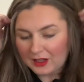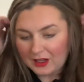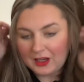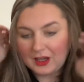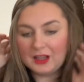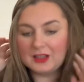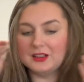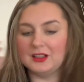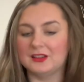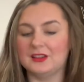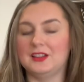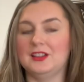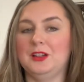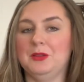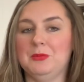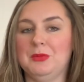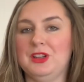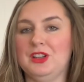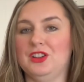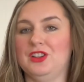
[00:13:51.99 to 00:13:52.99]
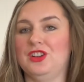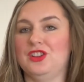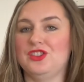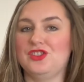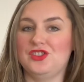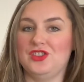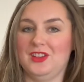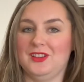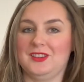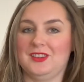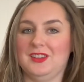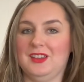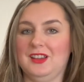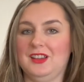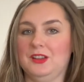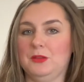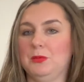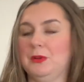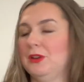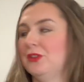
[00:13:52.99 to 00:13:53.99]
and not that I mean just
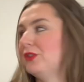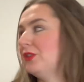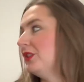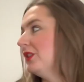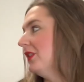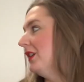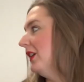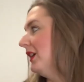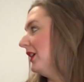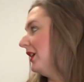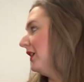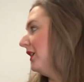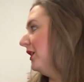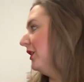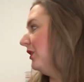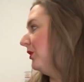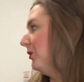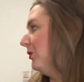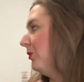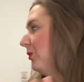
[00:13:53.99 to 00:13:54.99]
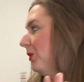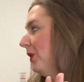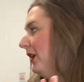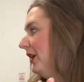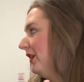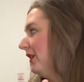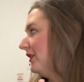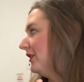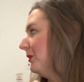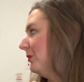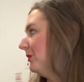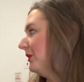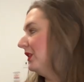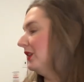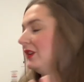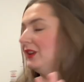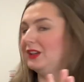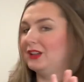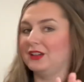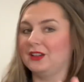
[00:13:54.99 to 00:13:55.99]
this, but I was going to like wear
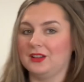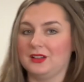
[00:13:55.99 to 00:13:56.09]
something like